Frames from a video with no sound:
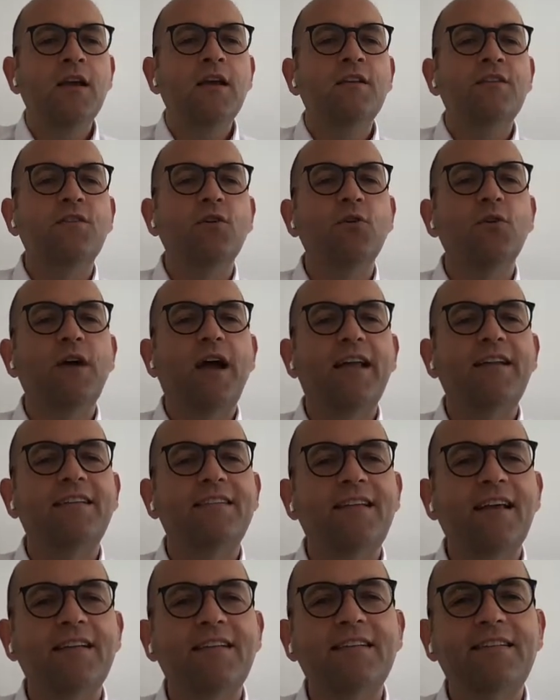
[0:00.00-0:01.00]
So at
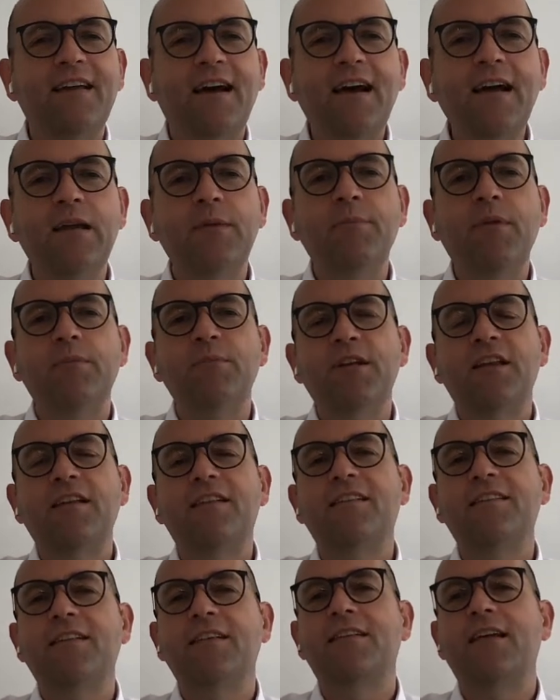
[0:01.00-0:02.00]
that time, I mean,
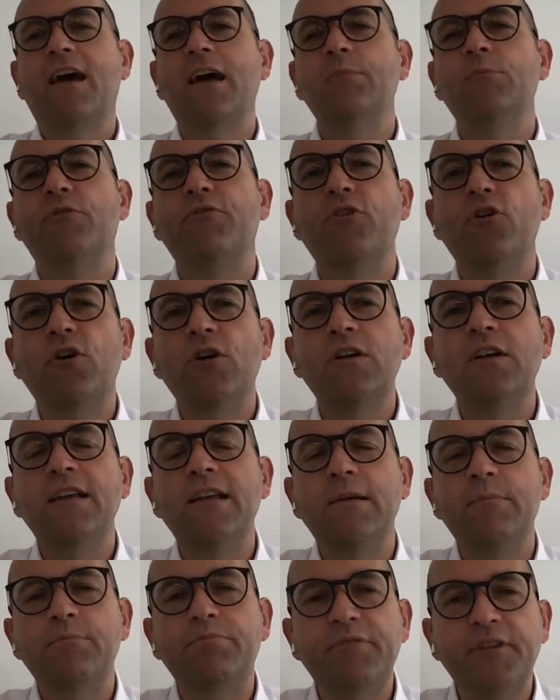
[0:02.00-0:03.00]
that is the time of
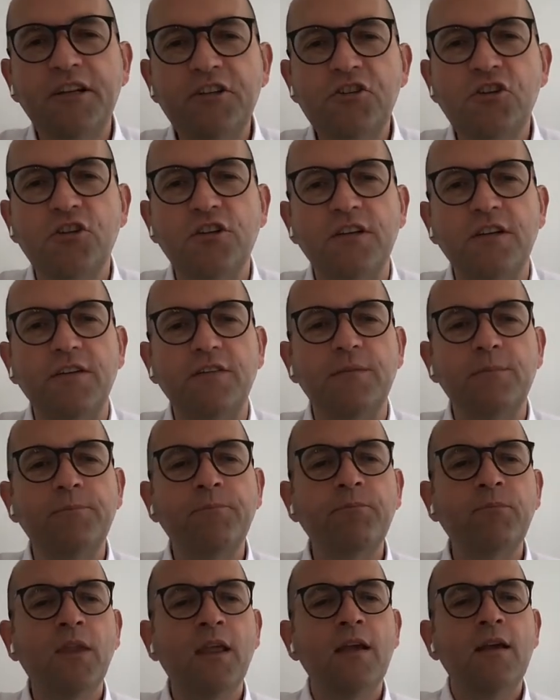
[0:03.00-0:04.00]
early
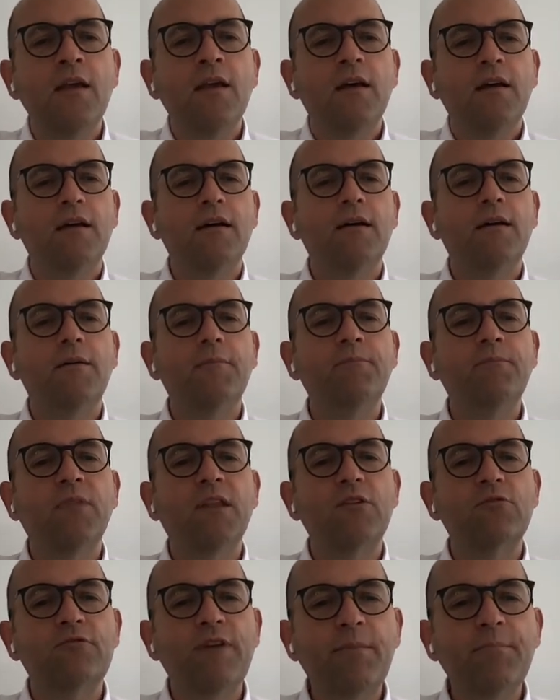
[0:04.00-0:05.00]
Impressionism,
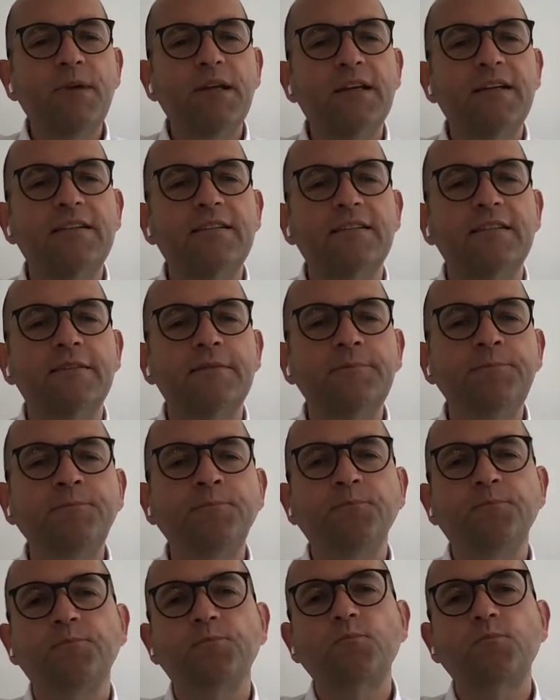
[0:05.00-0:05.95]
um, Remington.